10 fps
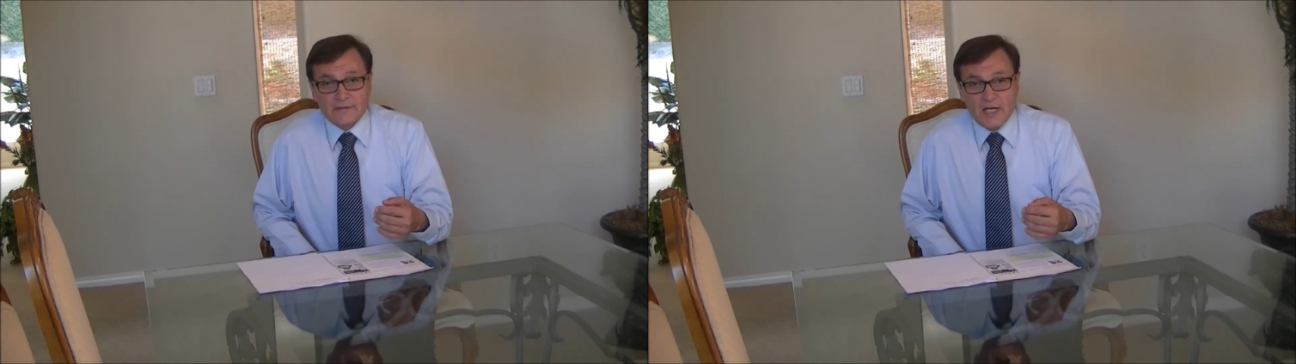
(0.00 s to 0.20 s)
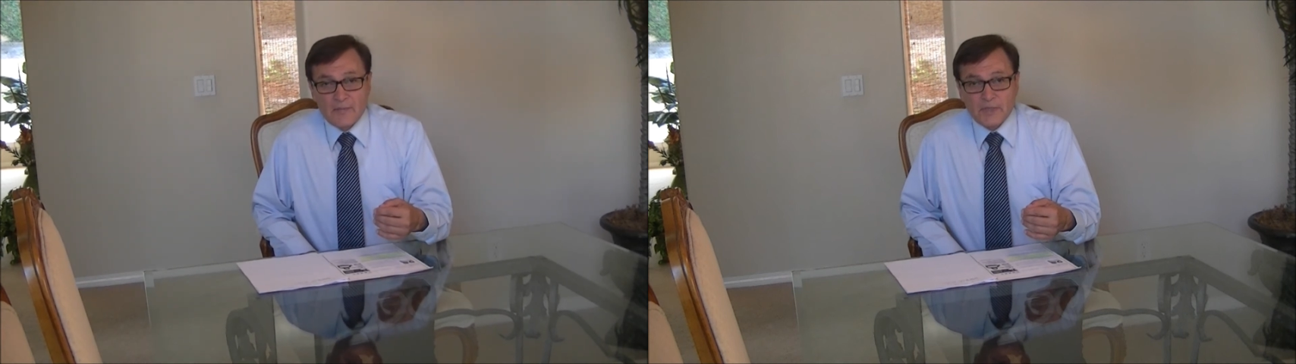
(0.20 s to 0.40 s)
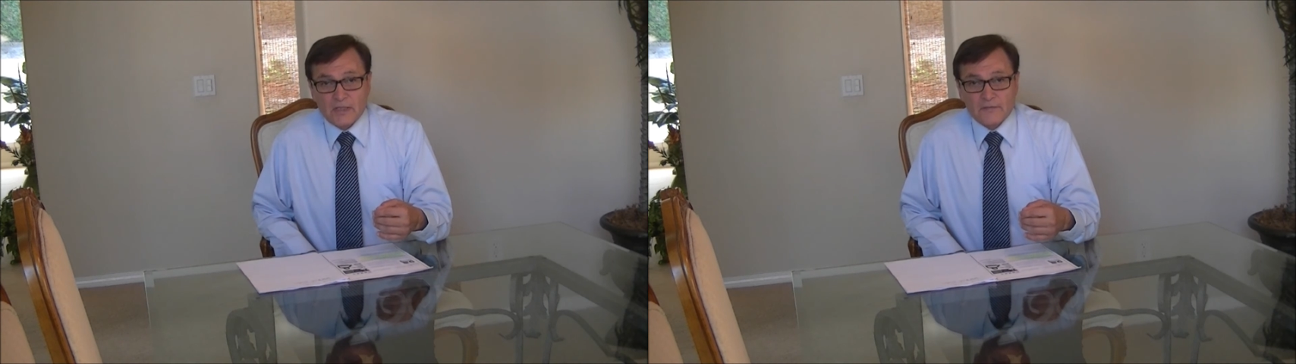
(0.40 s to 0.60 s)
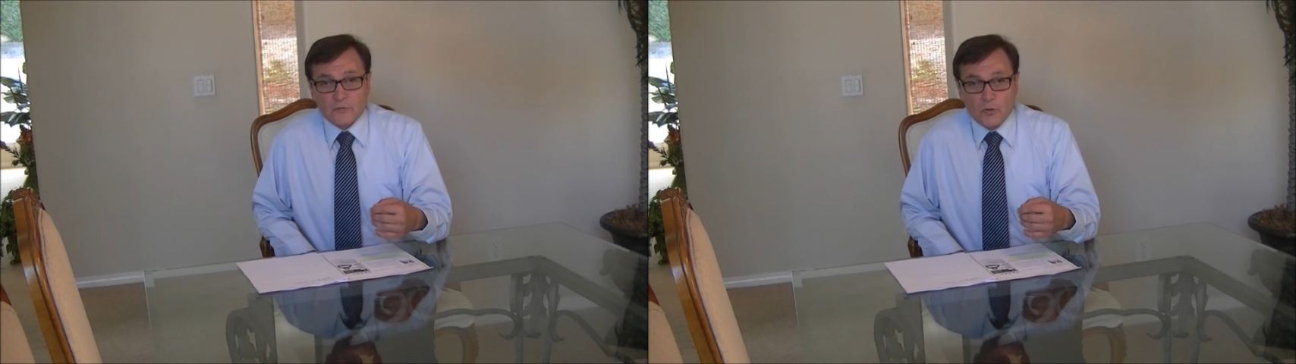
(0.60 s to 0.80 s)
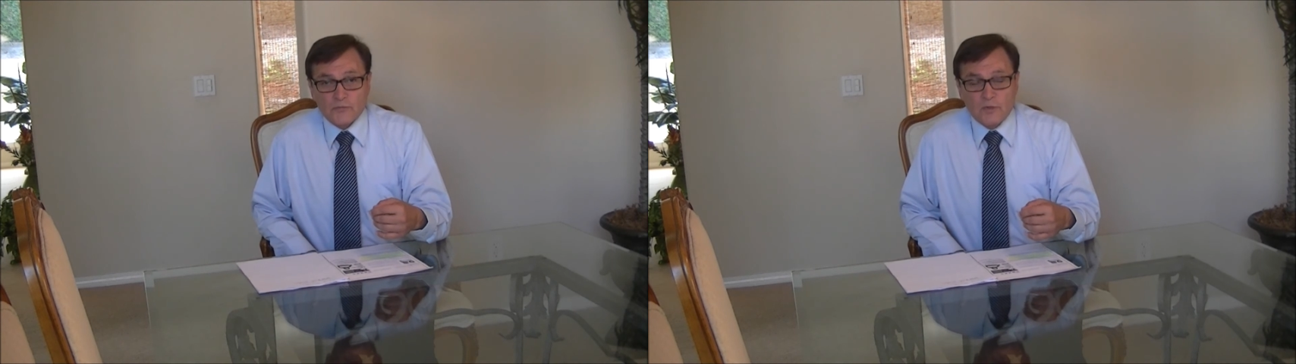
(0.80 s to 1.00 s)
topic
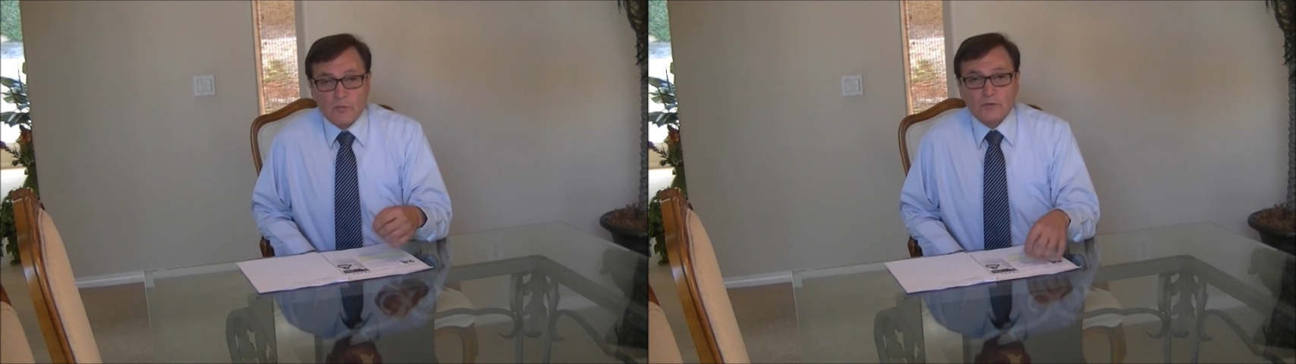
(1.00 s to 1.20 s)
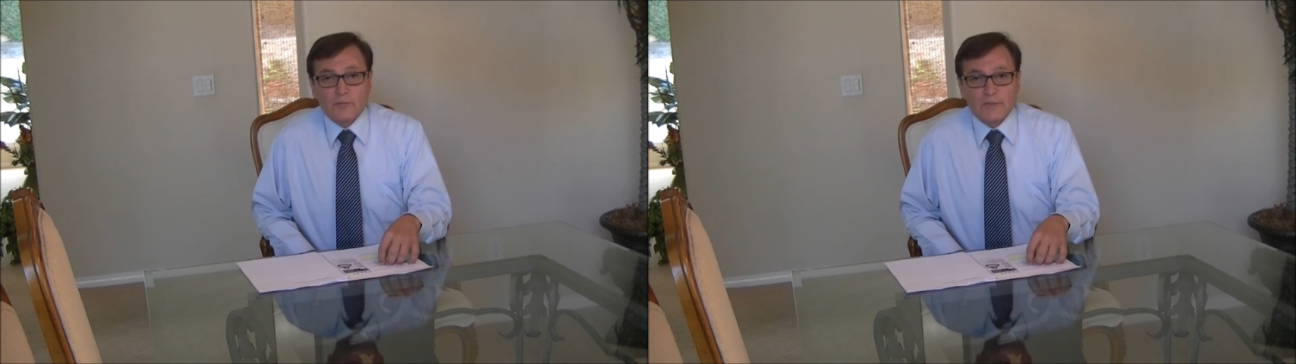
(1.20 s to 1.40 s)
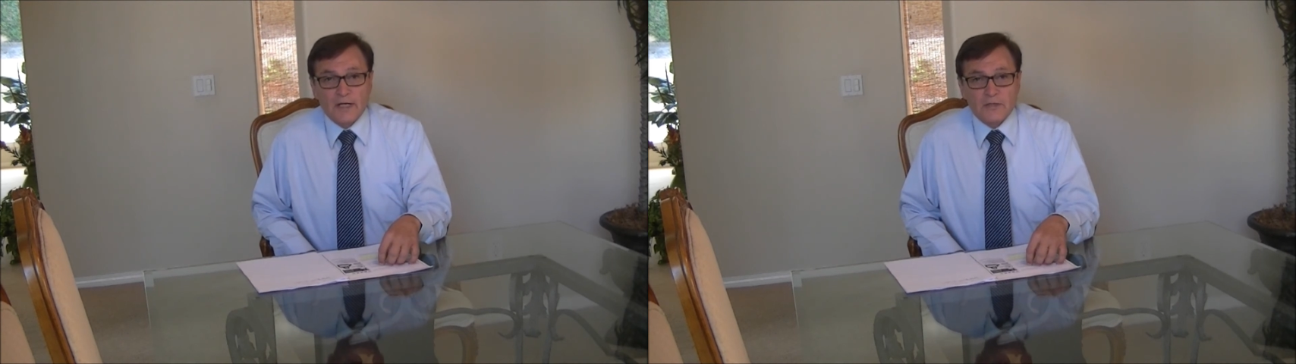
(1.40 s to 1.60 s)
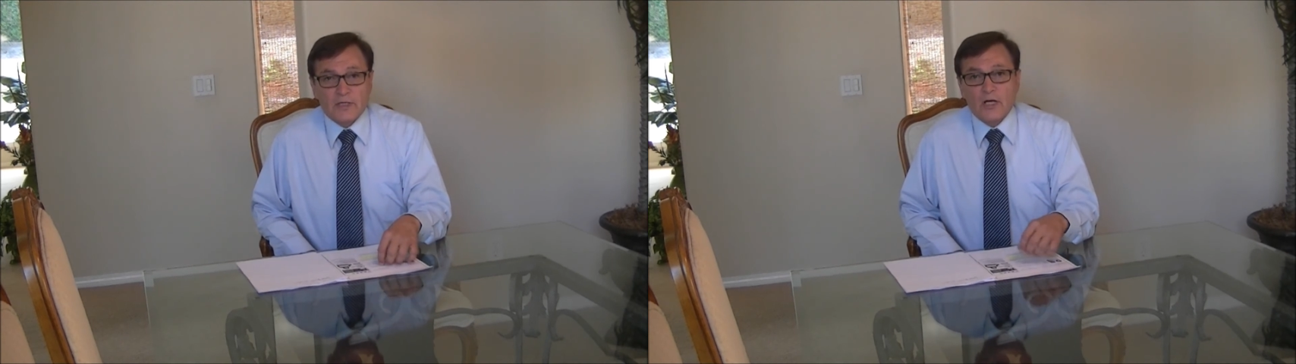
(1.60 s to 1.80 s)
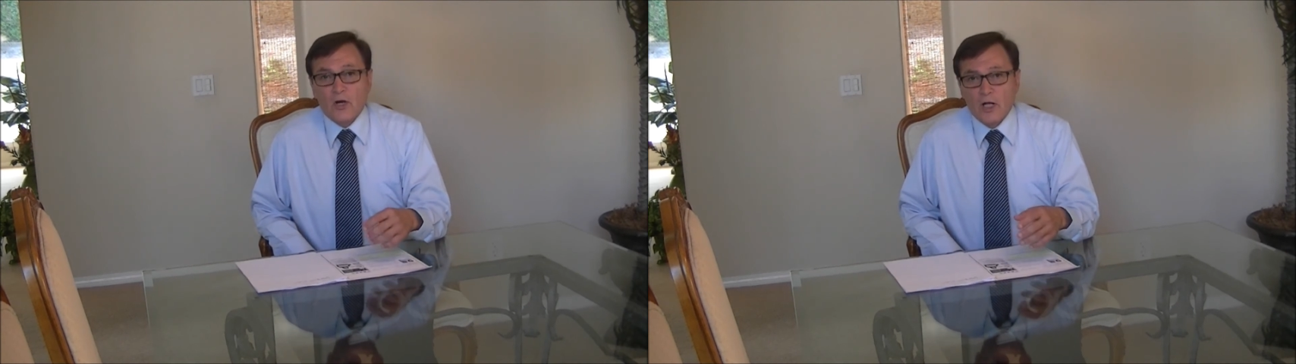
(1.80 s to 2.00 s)
of gross rent multiplier,
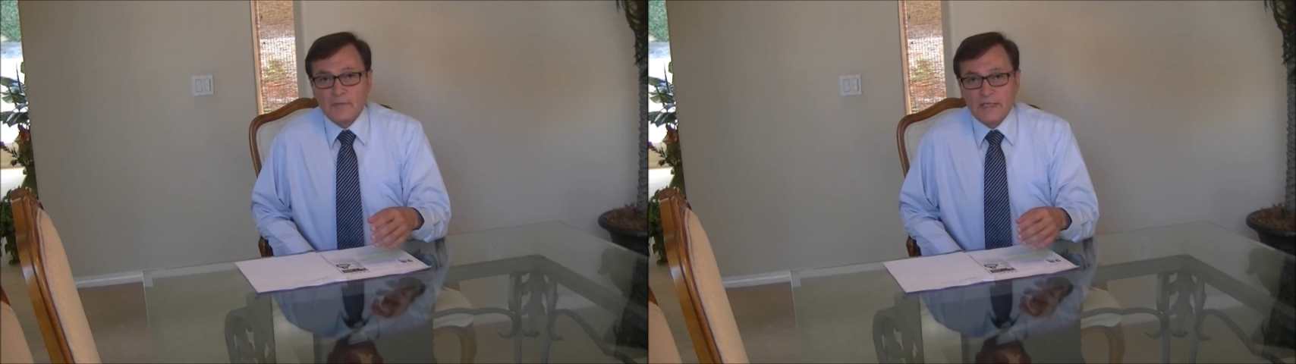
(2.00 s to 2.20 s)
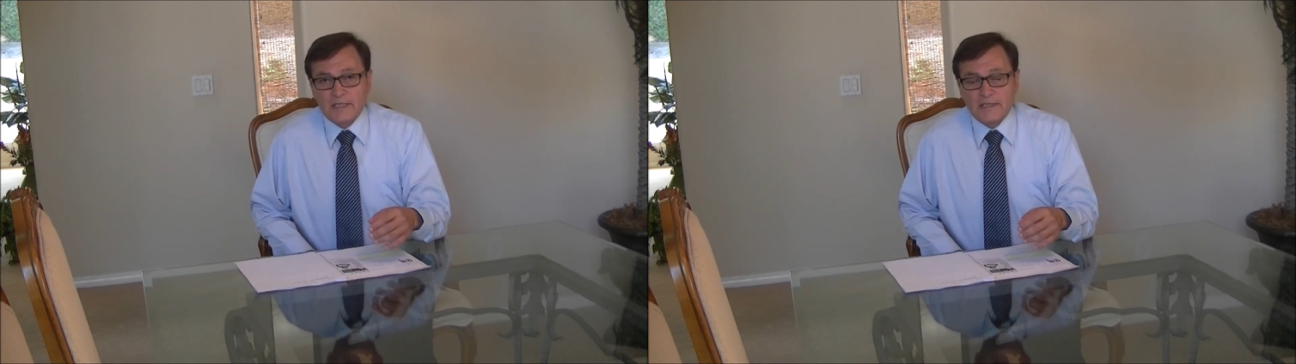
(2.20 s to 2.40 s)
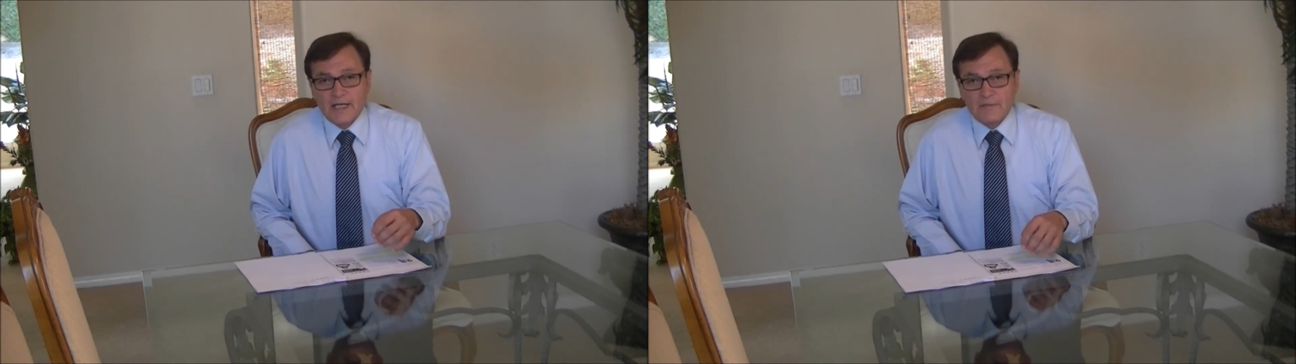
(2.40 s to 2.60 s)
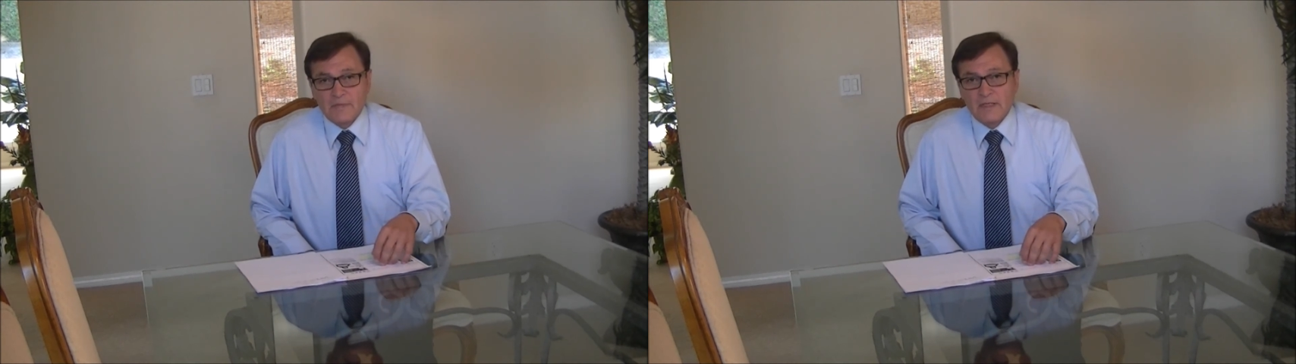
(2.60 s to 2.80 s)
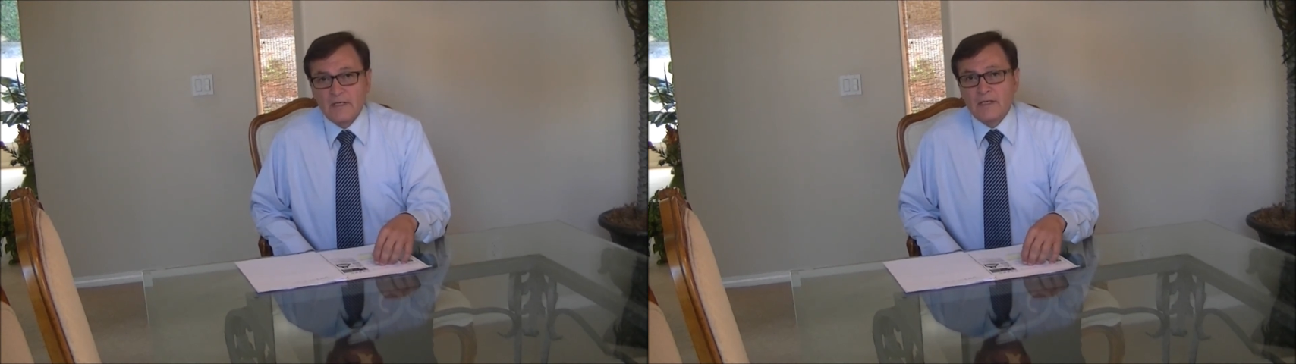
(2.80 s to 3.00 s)
you can call me anytime.